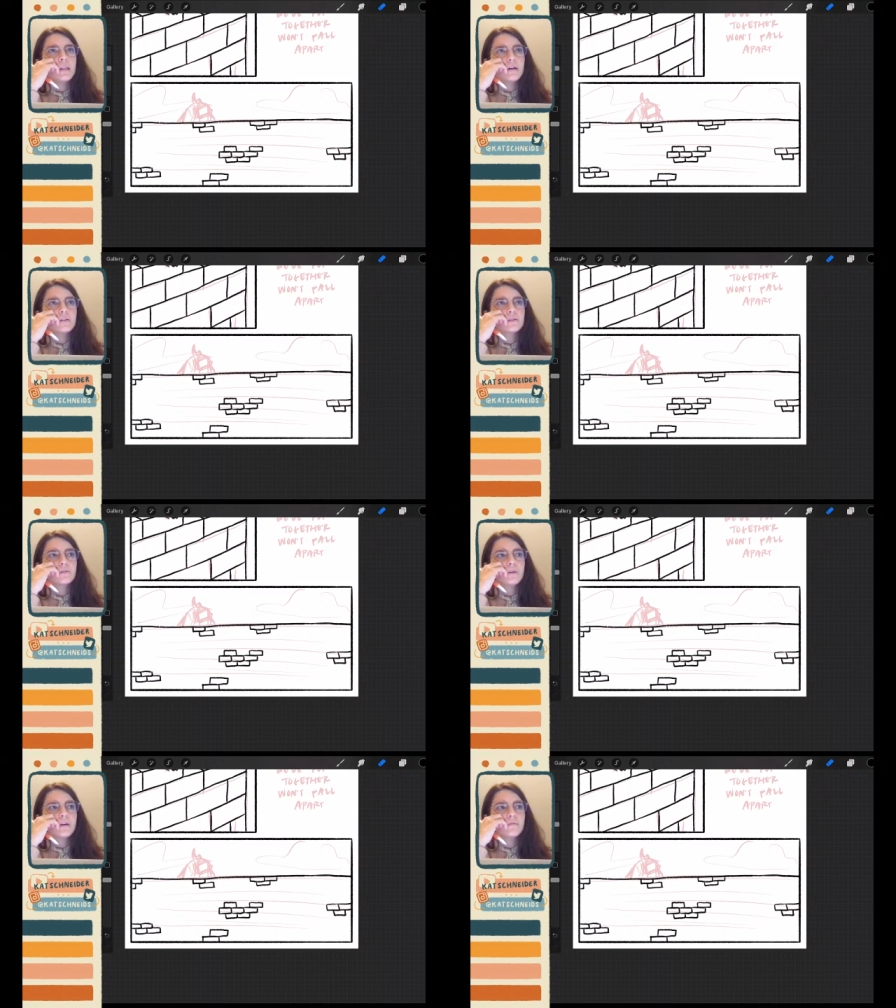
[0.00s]
they
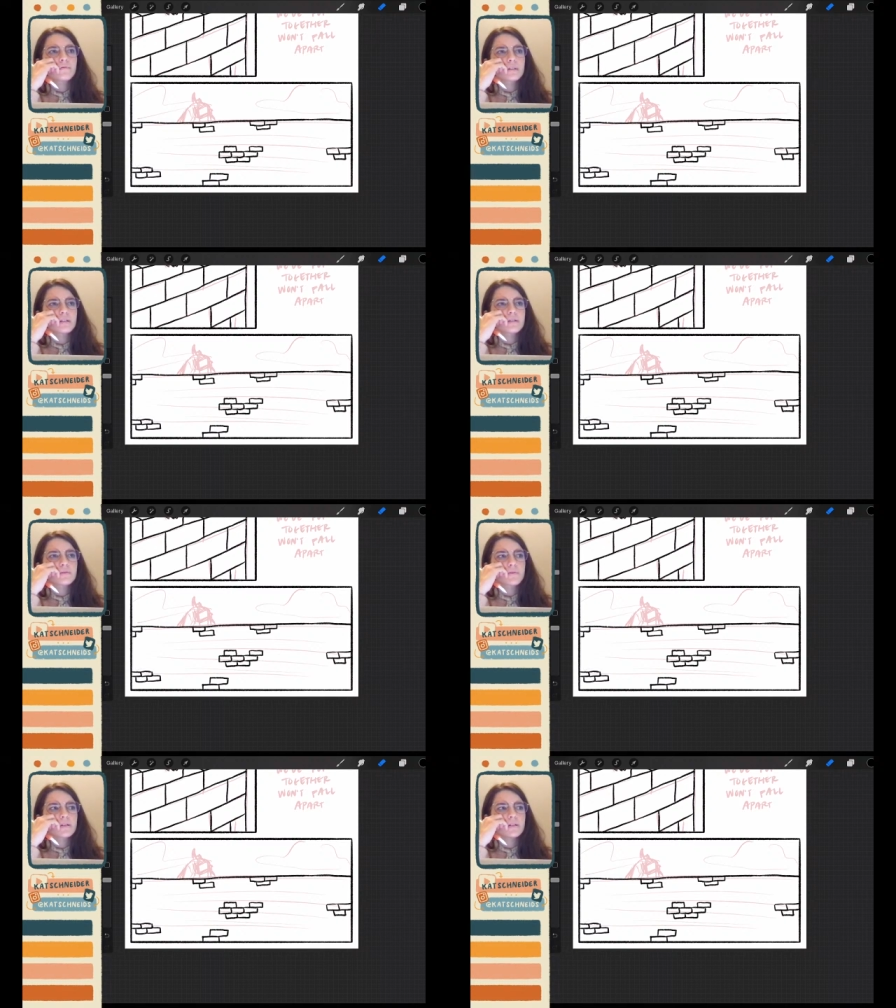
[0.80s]
also have just
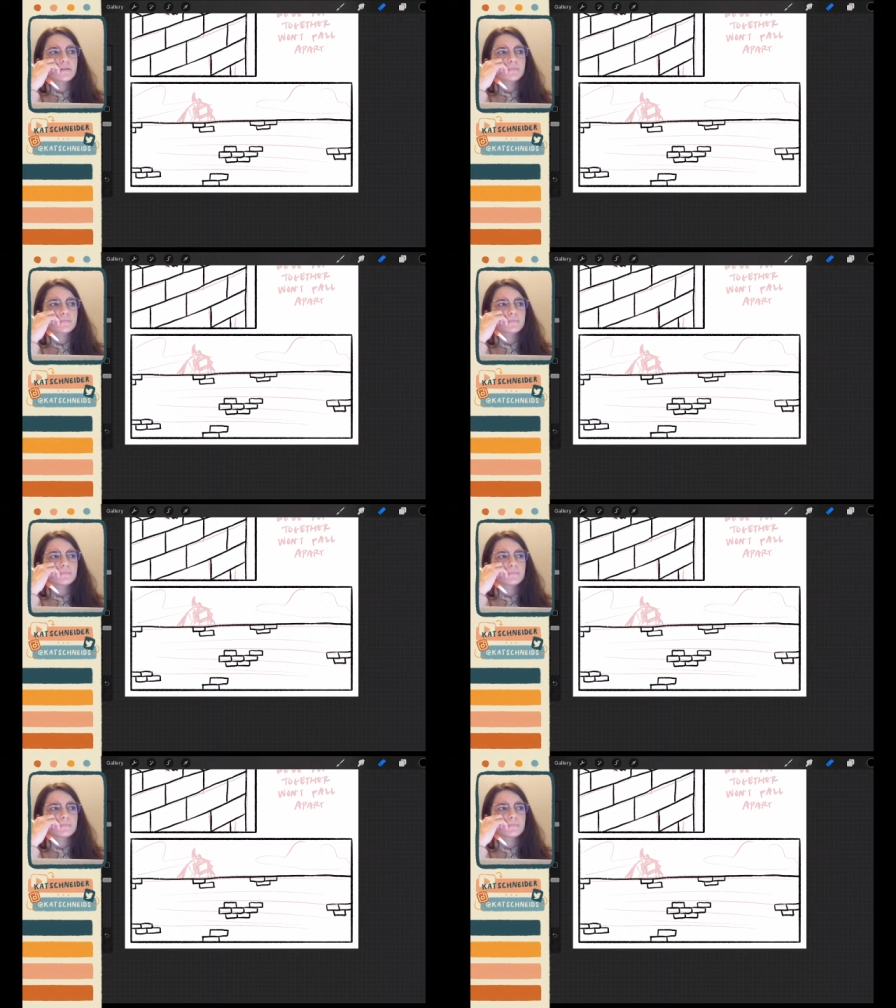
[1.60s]
random